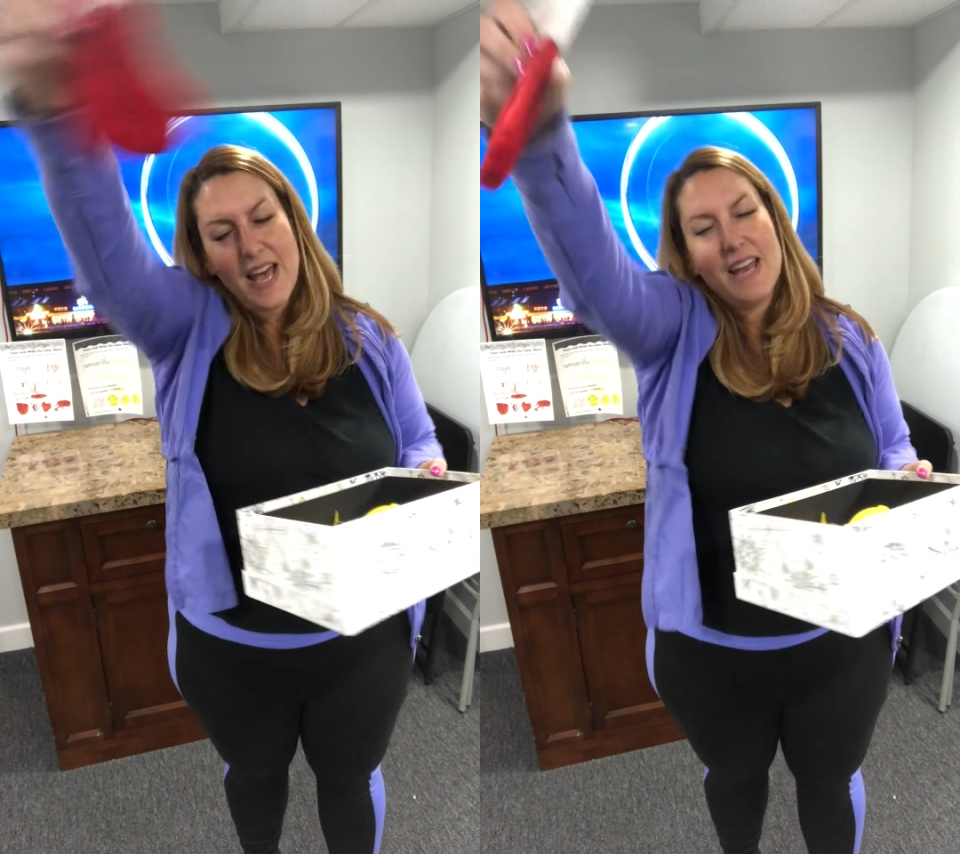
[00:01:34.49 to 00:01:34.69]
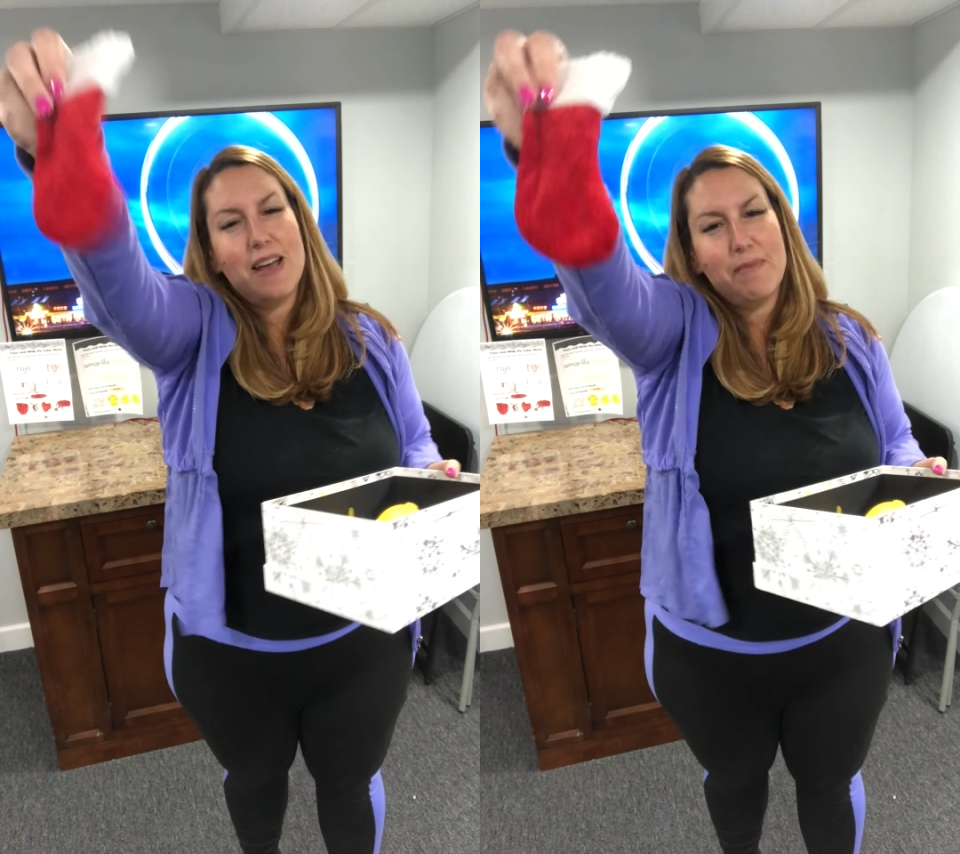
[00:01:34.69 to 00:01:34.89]

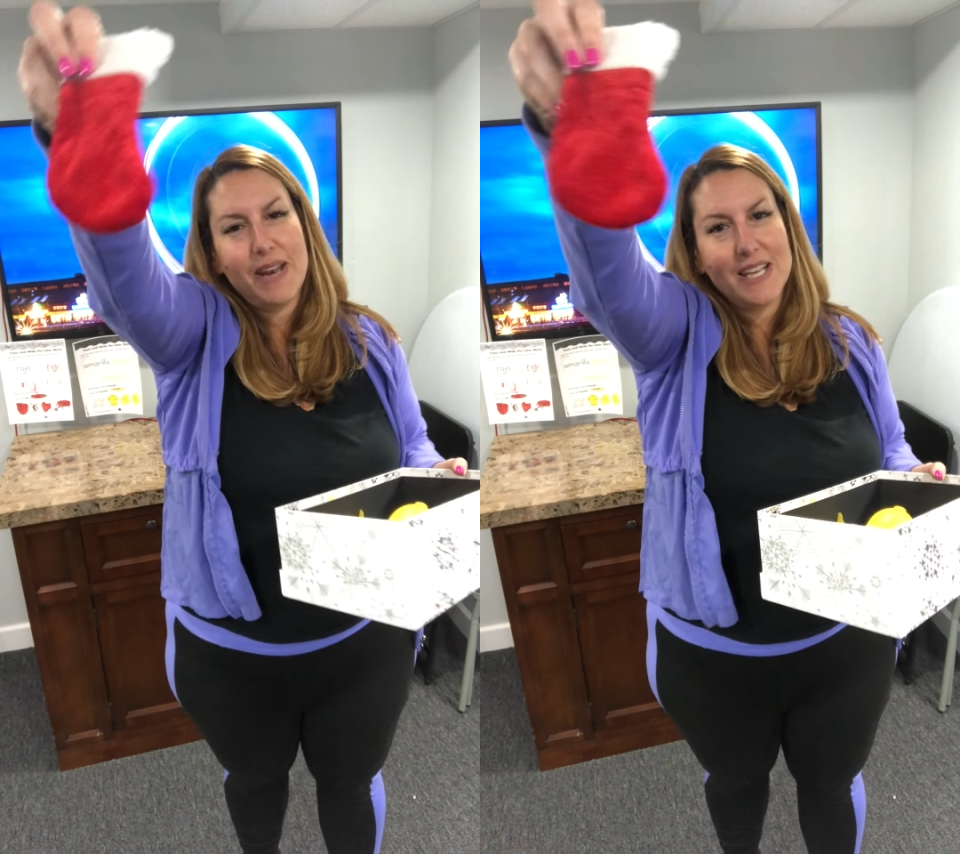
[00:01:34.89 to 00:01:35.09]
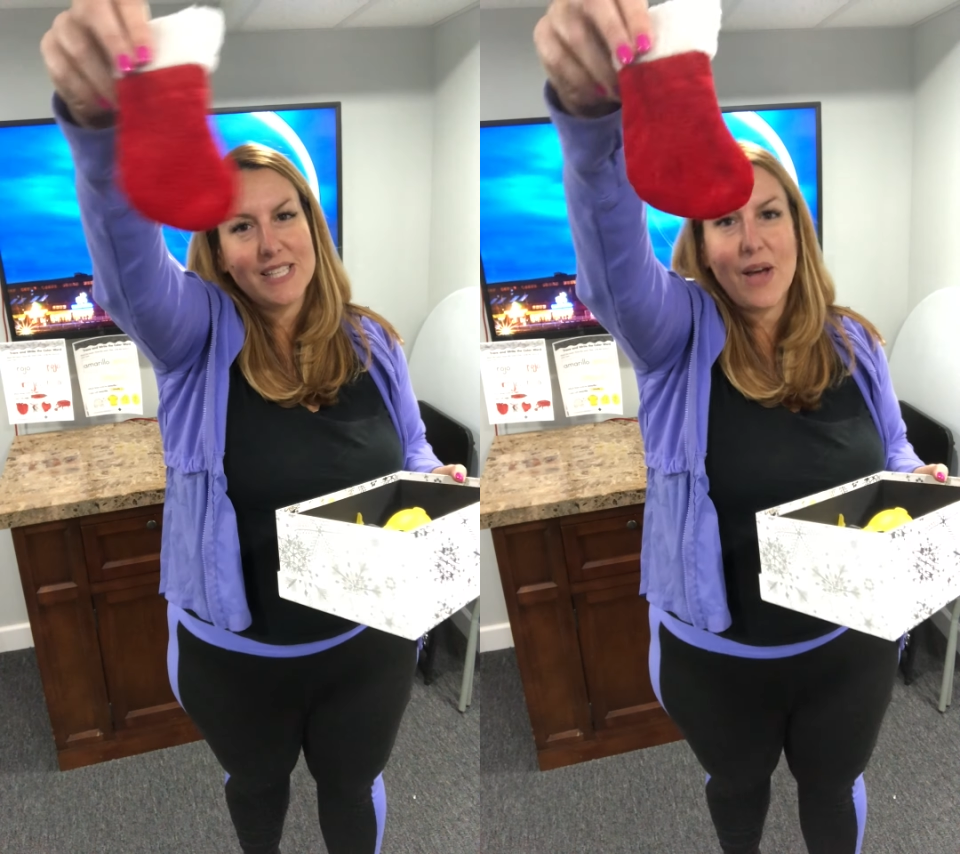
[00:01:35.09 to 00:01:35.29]
item and
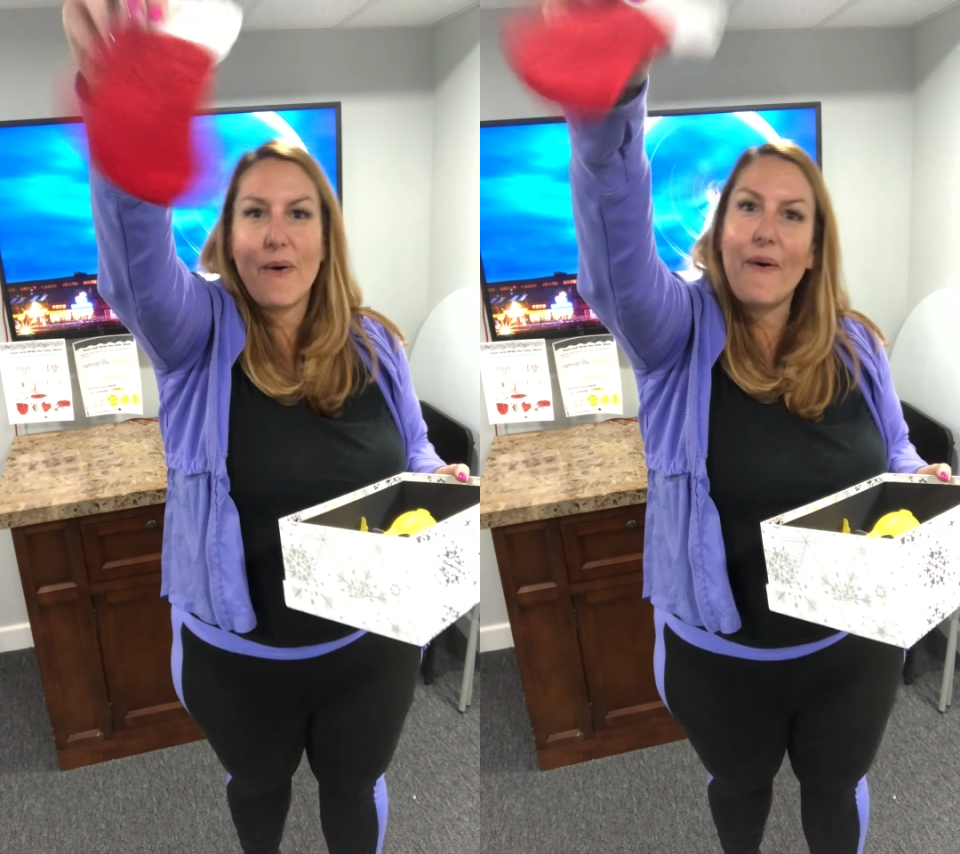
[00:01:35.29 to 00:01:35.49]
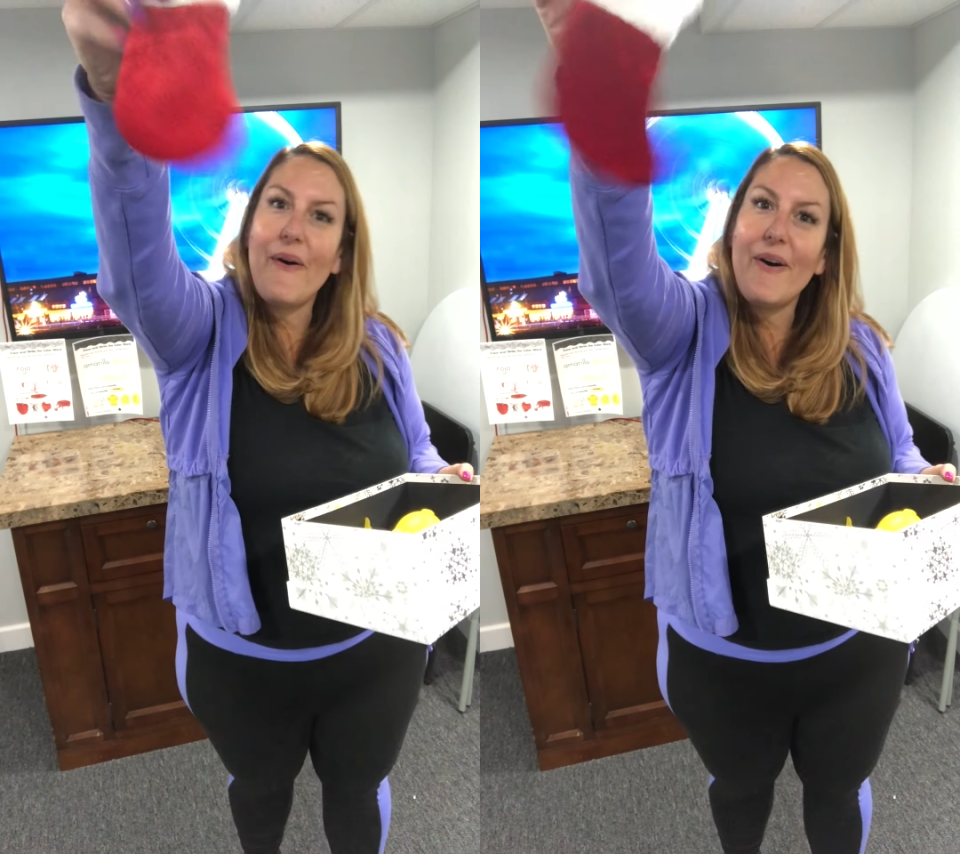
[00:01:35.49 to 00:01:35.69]
I say,
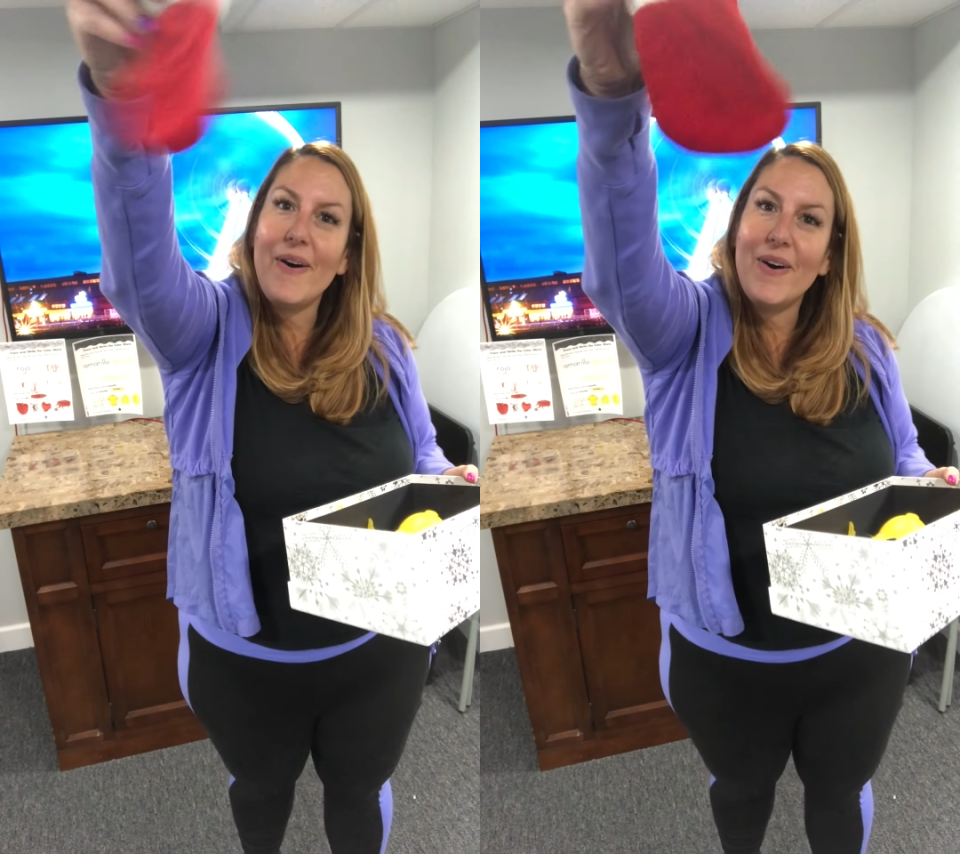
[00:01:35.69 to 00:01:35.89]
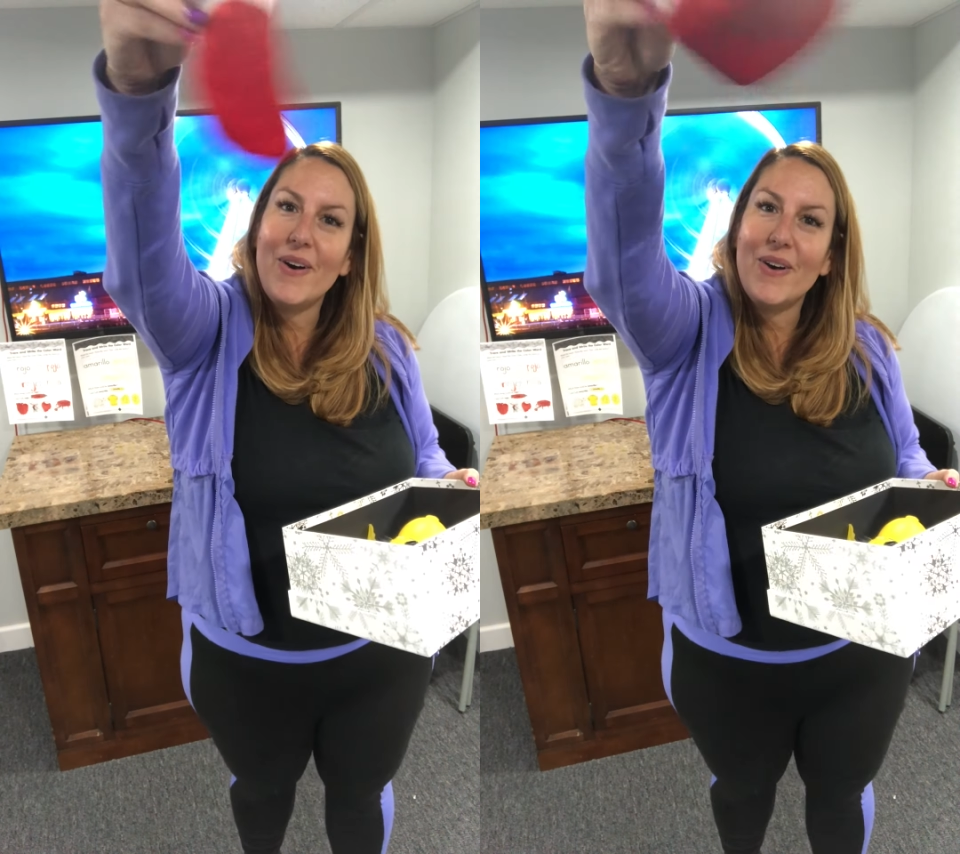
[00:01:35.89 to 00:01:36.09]

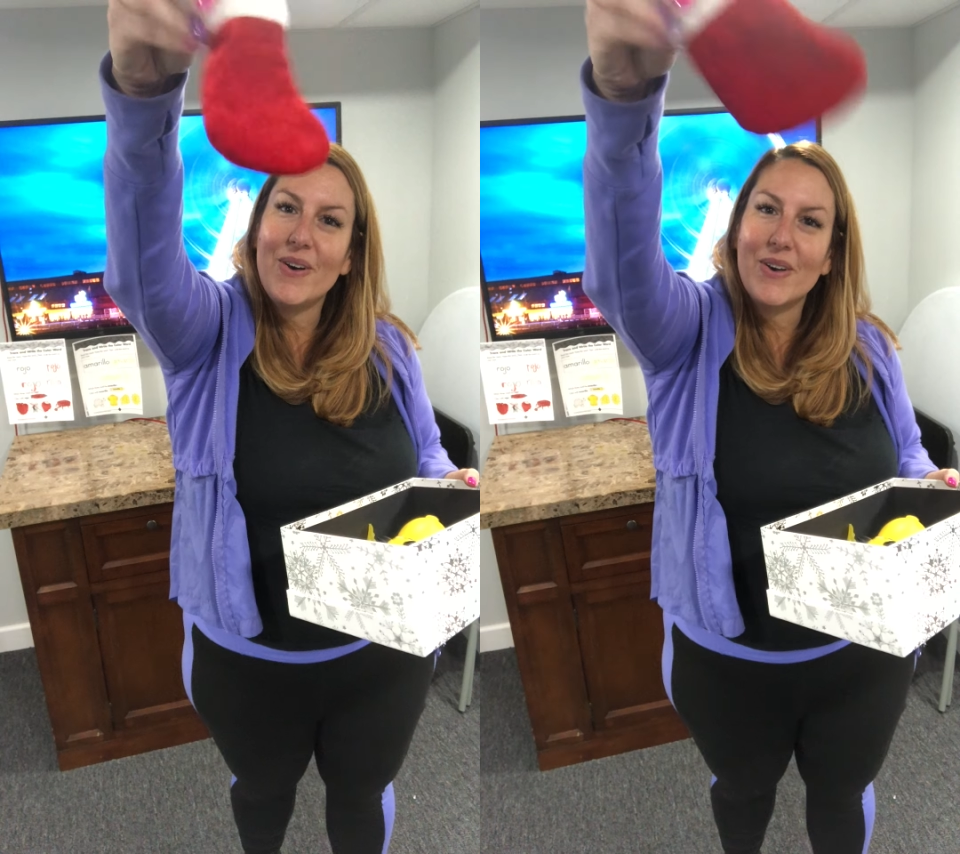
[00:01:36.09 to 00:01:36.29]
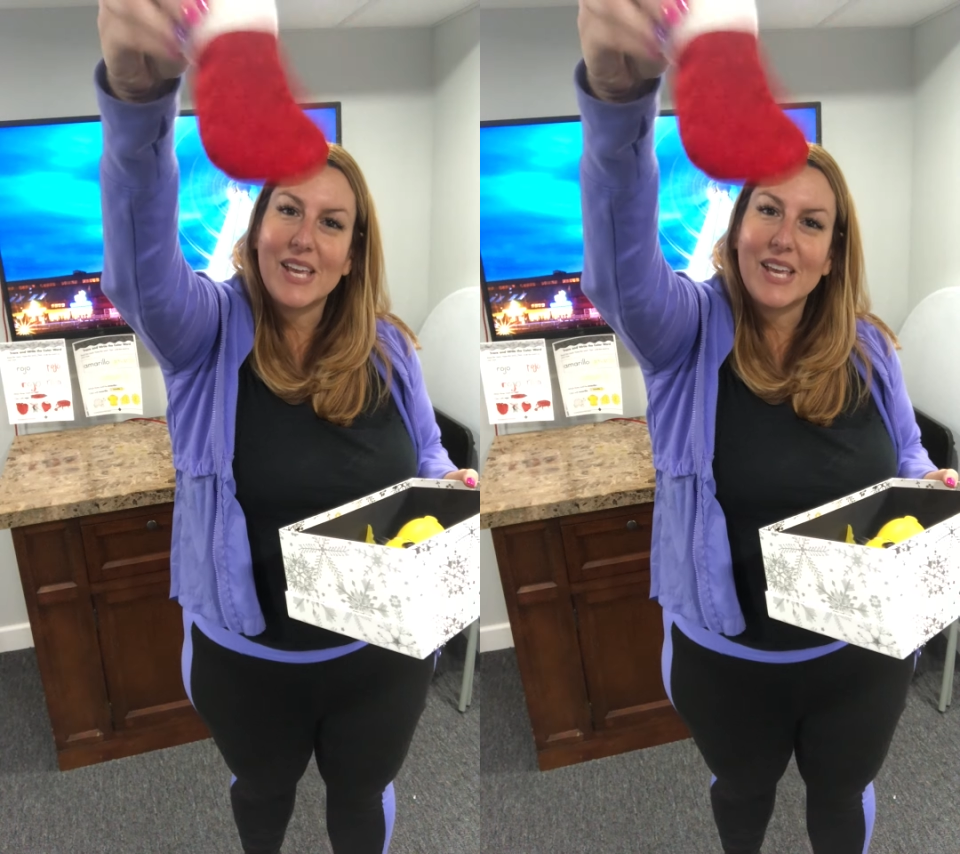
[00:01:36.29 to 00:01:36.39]
oh,